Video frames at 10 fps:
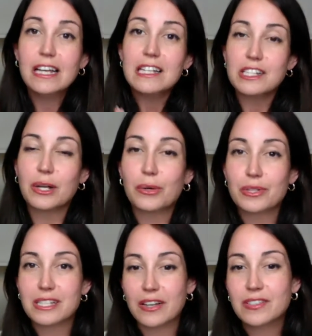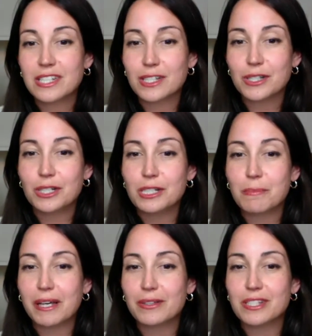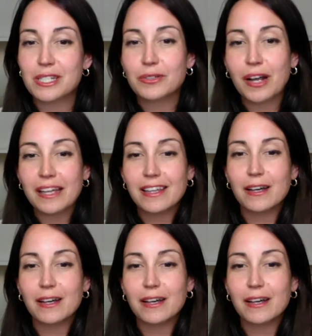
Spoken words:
So The Seven Sisters by Lucinda Riley.